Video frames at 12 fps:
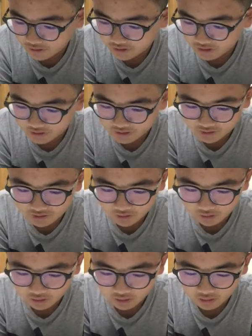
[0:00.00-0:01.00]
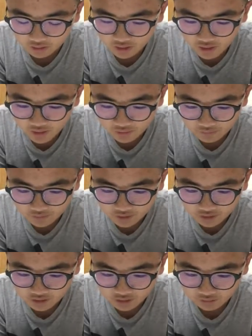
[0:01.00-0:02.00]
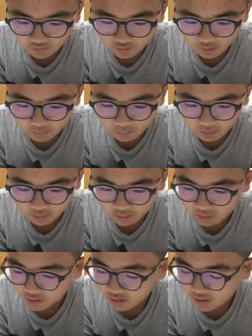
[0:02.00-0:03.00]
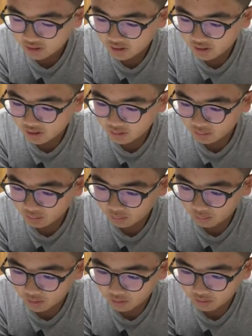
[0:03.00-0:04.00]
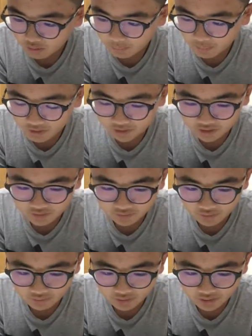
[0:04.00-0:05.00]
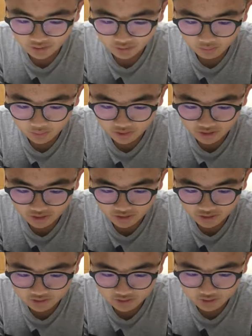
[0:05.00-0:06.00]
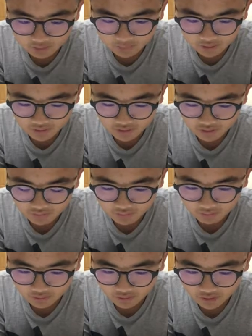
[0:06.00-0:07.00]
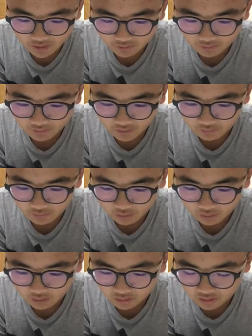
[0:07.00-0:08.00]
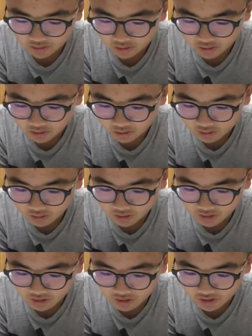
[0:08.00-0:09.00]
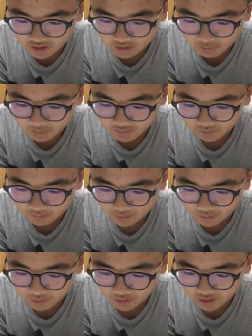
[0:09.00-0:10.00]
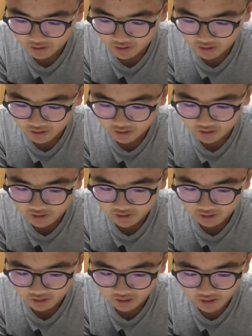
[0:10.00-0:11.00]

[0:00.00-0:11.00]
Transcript: estate near the village of Longbourn, where the Bennet family resides. The Bennet family have 5 daughters, Jane, Elizabeth, Mary, Kitty, and Lydia.